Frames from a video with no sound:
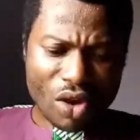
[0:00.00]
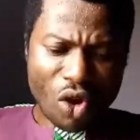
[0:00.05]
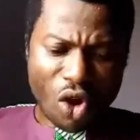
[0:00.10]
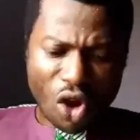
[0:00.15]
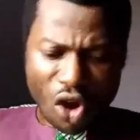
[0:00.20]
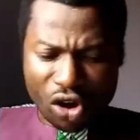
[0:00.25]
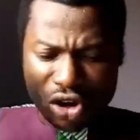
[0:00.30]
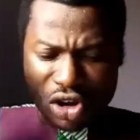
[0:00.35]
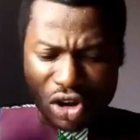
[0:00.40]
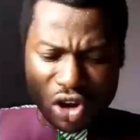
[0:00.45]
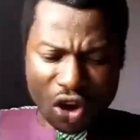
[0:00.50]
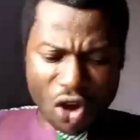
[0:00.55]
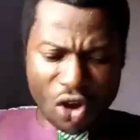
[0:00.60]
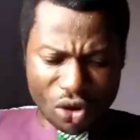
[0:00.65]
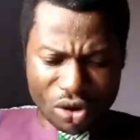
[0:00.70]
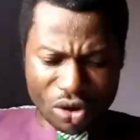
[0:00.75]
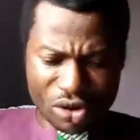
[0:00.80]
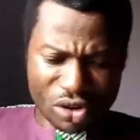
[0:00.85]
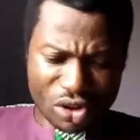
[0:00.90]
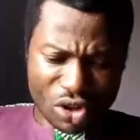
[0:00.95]
Oh
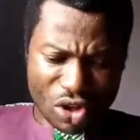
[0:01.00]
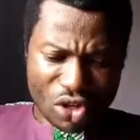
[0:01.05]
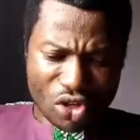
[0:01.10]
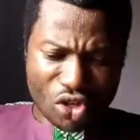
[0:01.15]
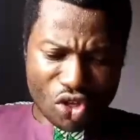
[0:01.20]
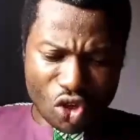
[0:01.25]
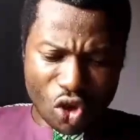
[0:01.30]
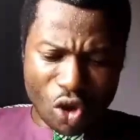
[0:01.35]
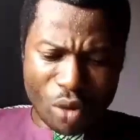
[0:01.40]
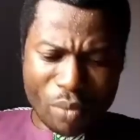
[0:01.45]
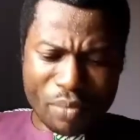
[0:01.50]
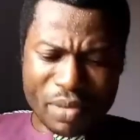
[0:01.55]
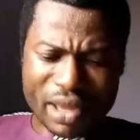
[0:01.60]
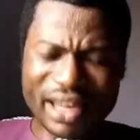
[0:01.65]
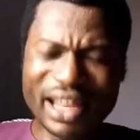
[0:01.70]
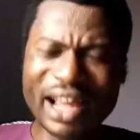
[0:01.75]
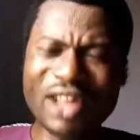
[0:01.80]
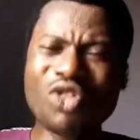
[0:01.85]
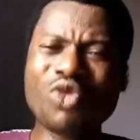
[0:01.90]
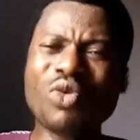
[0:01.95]
Lord, show me
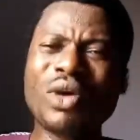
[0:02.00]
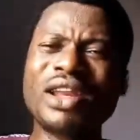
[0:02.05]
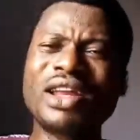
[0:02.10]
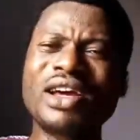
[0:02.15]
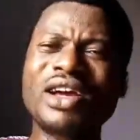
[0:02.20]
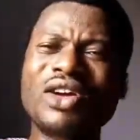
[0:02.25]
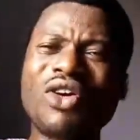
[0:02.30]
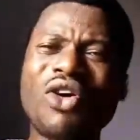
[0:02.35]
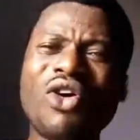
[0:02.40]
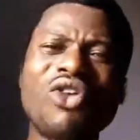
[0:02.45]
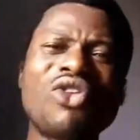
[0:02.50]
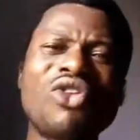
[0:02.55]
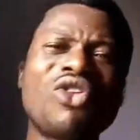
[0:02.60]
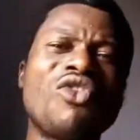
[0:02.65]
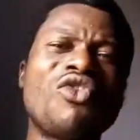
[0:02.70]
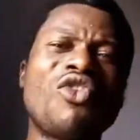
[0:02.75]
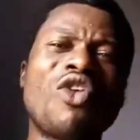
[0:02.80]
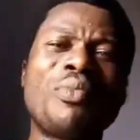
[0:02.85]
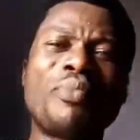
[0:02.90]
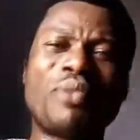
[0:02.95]
that you are the God
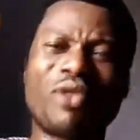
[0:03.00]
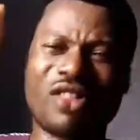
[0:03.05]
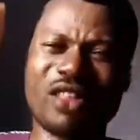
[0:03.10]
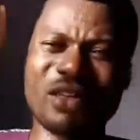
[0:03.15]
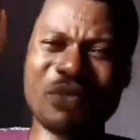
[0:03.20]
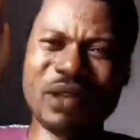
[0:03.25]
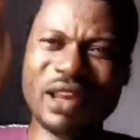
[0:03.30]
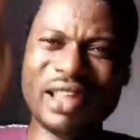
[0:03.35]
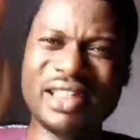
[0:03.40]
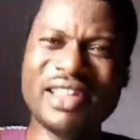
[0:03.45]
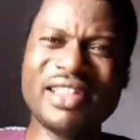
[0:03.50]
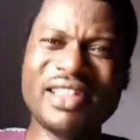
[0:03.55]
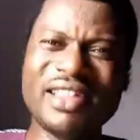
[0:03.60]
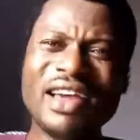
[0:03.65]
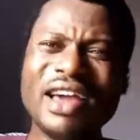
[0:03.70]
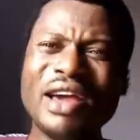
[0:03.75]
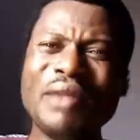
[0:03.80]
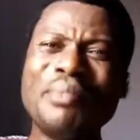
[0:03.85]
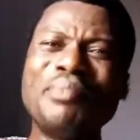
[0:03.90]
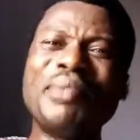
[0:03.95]
of all possibilities
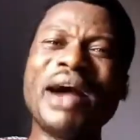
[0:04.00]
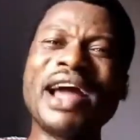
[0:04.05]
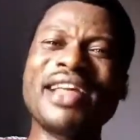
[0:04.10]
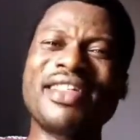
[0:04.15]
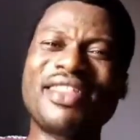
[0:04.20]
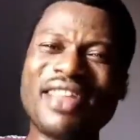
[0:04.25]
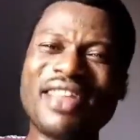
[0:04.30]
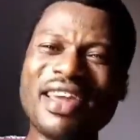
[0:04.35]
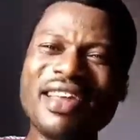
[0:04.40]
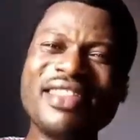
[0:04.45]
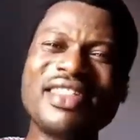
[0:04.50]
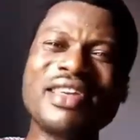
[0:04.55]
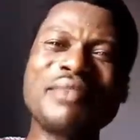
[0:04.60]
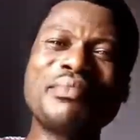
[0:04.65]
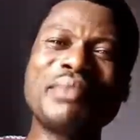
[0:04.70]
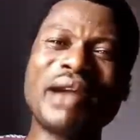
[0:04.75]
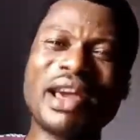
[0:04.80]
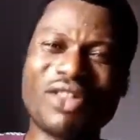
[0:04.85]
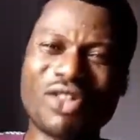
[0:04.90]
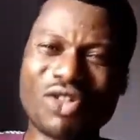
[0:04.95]
by changing
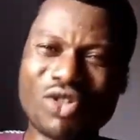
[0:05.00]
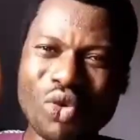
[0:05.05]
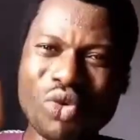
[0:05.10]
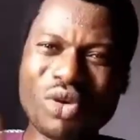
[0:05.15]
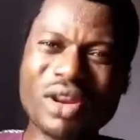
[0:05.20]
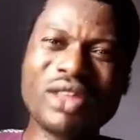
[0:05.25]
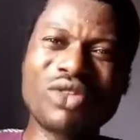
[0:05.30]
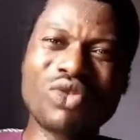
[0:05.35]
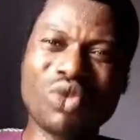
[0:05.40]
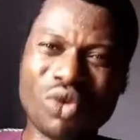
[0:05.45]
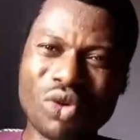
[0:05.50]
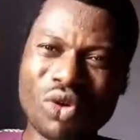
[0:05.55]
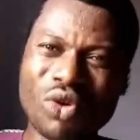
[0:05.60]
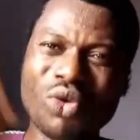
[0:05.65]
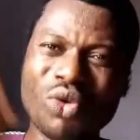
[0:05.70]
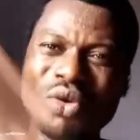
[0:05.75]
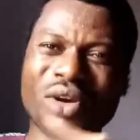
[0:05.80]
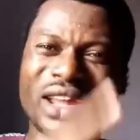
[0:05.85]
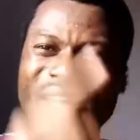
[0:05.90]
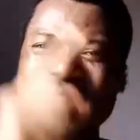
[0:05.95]
my story to
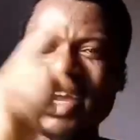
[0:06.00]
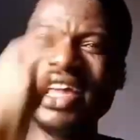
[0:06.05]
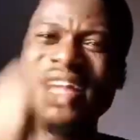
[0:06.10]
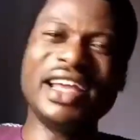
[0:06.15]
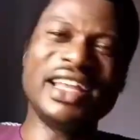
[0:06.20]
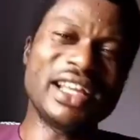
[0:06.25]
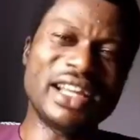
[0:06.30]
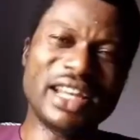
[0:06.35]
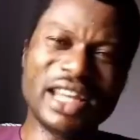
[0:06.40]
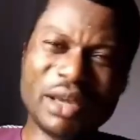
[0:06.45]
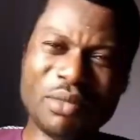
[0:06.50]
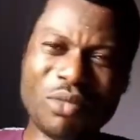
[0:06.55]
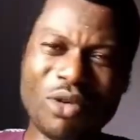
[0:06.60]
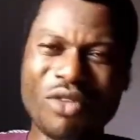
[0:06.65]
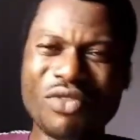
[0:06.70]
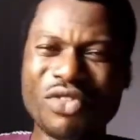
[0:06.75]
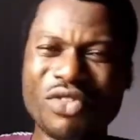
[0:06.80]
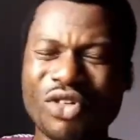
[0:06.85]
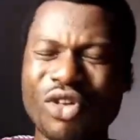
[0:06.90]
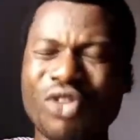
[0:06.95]
glory. In the name
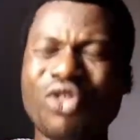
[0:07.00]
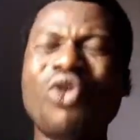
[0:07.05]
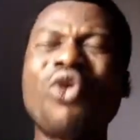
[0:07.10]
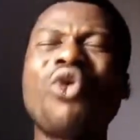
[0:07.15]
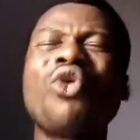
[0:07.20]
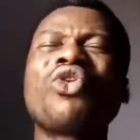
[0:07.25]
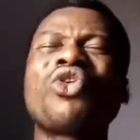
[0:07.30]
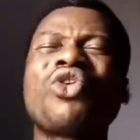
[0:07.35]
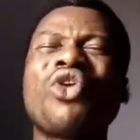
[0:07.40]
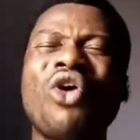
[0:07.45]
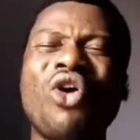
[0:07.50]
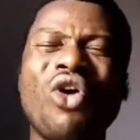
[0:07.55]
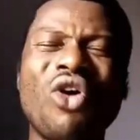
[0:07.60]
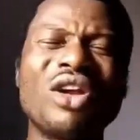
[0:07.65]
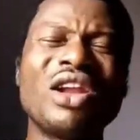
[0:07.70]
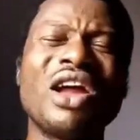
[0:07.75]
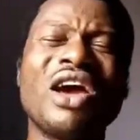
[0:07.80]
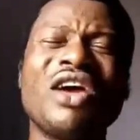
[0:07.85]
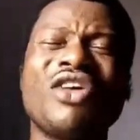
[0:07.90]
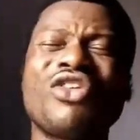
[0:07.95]
of Jesus, oh
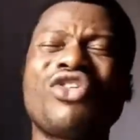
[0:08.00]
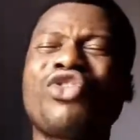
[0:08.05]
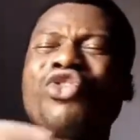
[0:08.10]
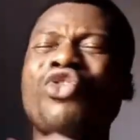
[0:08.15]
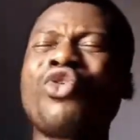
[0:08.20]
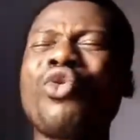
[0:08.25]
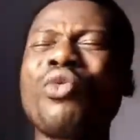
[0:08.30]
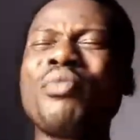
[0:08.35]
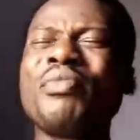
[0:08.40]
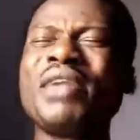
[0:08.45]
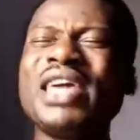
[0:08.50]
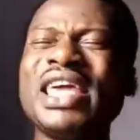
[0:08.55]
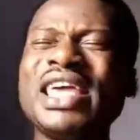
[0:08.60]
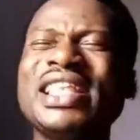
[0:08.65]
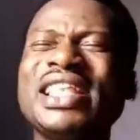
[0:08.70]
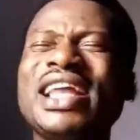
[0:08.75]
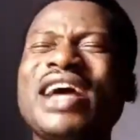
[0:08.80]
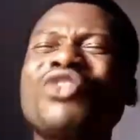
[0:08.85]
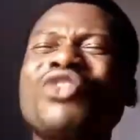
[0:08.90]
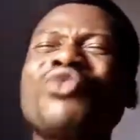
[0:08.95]
God, show
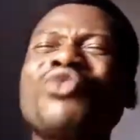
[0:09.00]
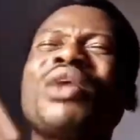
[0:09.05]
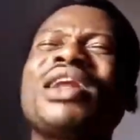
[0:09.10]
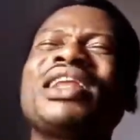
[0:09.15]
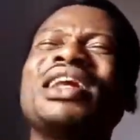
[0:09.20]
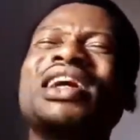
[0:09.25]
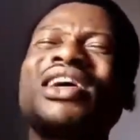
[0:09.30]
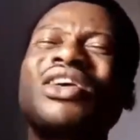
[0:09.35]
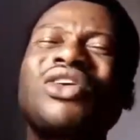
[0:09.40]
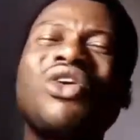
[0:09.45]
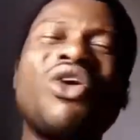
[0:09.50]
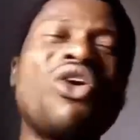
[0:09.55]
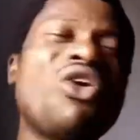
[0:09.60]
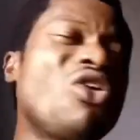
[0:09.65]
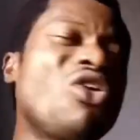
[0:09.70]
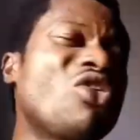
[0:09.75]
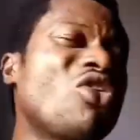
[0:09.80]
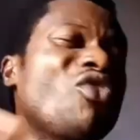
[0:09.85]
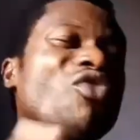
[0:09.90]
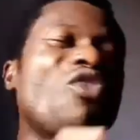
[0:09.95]
me that you are the
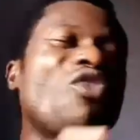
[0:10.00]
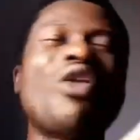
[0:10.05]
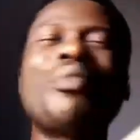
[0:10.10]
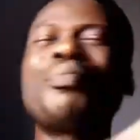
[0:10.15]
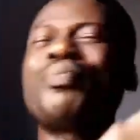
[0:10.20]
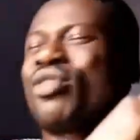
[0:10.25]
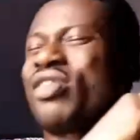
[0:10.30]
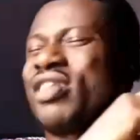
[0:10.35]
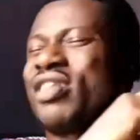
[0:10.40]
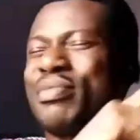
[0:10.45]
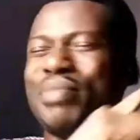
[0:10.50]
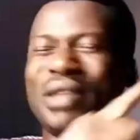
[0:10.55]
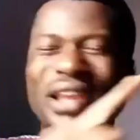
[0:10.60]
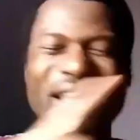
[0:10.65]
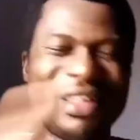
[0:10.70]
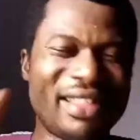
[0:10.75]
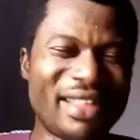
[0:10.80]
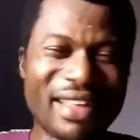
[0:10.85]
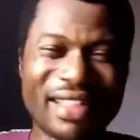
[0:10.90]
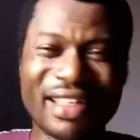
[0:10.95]
God of all
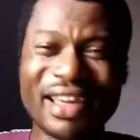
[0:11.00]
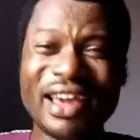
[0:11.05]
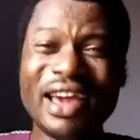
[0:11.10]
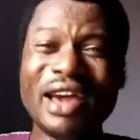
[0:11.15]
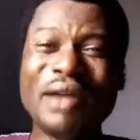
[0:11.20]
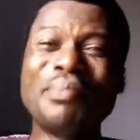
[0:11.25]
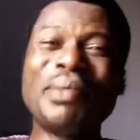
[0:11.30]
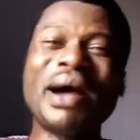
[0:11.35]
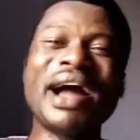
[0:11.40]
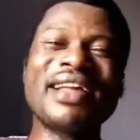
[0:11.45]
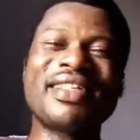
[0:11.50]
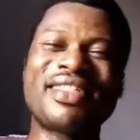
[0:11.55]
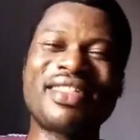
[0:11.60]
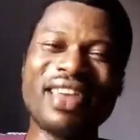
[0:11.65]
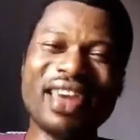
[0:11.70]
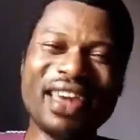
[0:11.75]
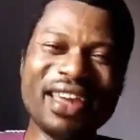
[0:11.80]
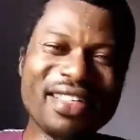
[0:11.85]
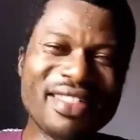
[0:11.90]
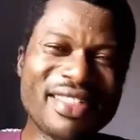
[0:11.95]
possibilities by
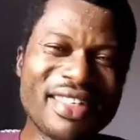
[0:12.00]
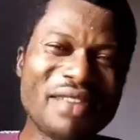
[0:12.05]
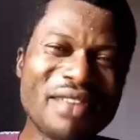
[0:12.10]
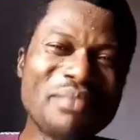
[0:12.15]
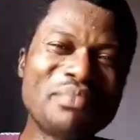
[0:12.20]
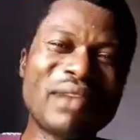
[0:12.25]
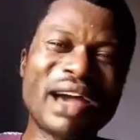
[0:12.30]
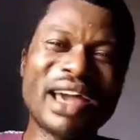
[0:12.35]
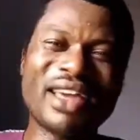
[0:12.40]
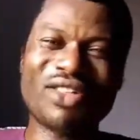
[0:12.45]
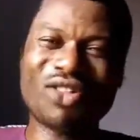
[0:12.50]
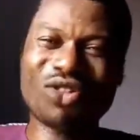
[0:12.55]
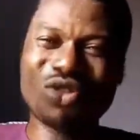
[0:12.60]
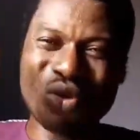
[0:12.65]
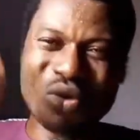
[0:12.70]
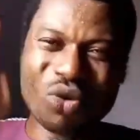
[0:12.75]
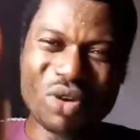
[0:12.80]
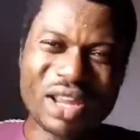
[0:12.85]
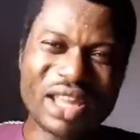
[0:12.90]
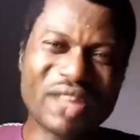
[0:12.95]
changing my
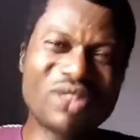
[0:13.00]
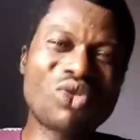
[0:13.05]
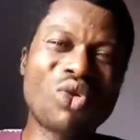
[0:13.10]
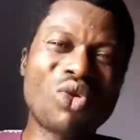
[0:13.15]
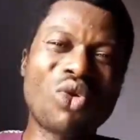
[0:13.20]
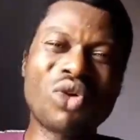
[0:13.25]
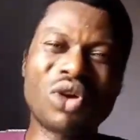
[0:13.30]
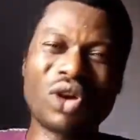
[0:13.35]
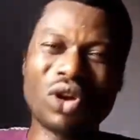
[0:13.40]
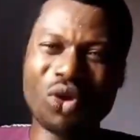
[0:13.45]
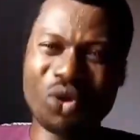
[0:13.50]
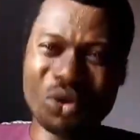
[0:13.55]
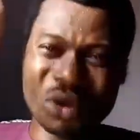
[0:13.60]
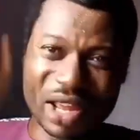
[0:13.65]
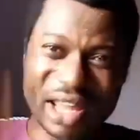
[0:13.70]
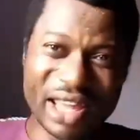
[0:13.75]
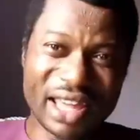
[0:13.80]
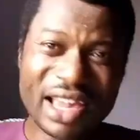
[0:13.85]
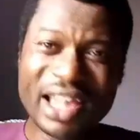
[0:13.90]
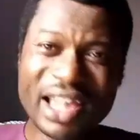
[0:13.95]
story to
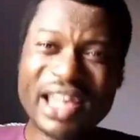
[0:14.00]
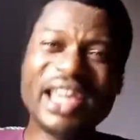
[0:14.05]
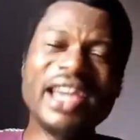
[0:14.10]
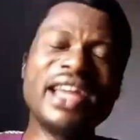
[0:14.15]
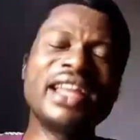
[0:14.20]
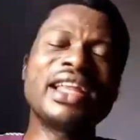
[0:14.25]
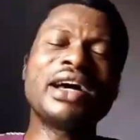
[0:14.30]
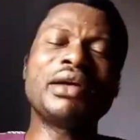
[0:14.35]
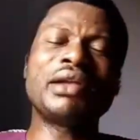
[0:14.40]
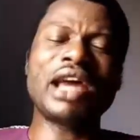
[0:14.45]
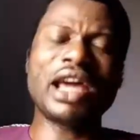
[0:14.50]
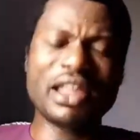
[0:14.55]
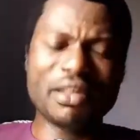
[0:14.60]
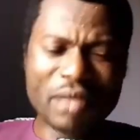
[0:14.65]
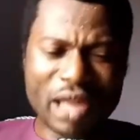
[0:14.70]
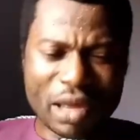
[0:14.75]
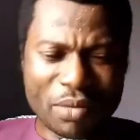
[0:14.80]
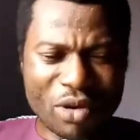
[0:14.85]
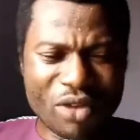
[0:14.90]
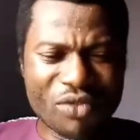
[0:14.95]
glory. In the
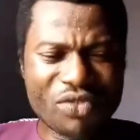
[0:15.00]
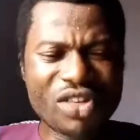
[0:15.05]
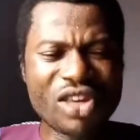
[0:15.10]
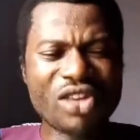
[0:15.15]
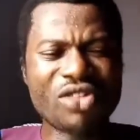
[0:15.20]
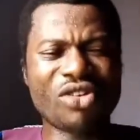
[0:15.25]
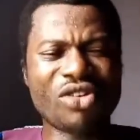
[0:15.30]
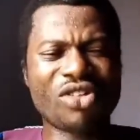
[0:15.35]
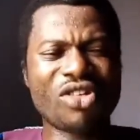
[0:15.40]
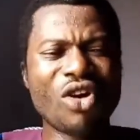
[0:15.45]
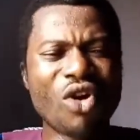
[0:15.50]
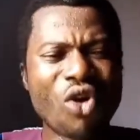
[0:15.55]
name of Jesus,